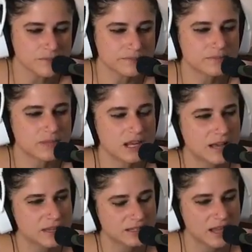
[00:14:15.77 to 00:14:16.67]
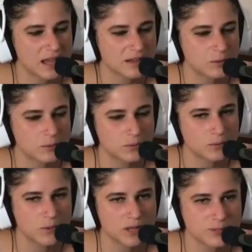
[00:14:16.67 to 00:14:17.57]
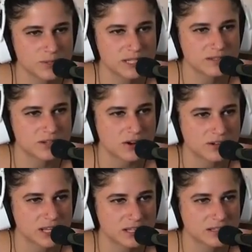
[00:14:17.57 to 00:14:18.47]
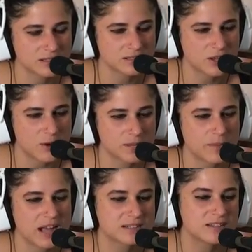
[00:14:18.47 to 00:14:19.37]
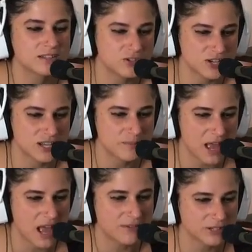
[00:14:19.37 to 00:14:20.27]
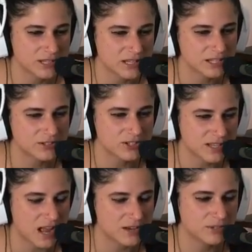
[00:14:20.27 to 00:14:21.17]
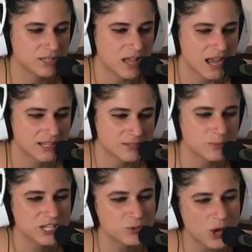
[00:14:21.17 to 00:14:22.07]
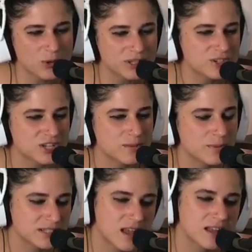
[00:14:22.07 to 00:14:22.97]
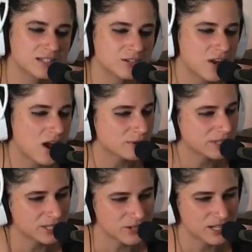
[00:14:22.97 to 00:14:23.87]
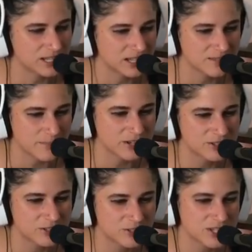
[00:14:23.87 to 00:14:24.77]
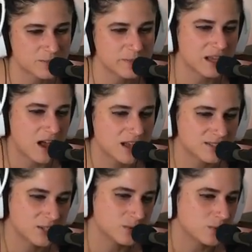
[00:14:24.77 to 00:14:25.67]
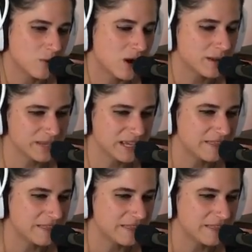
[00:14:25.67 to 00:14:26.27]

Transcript: Yeah. And I think that once we started going back to the gym, everything just kind of aligned. When you go to the gym a ton, you're not really drinking as much just because you want to be in